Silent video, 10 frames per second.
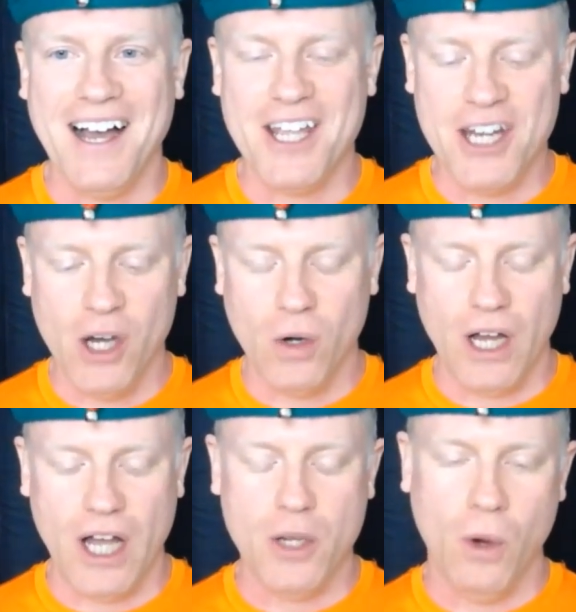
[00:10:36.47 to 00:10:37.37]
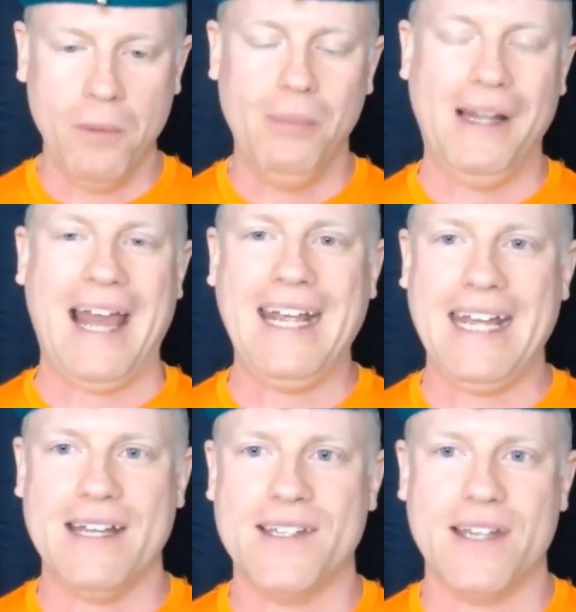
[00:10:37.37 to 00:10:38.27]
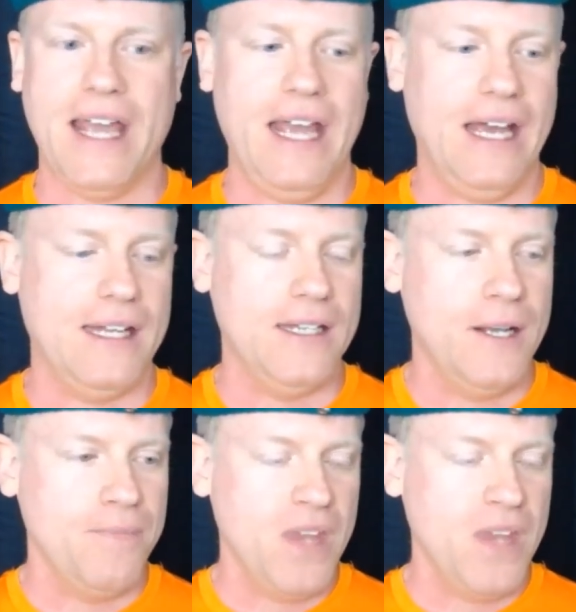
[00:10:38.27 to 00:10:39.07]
you want blankets and.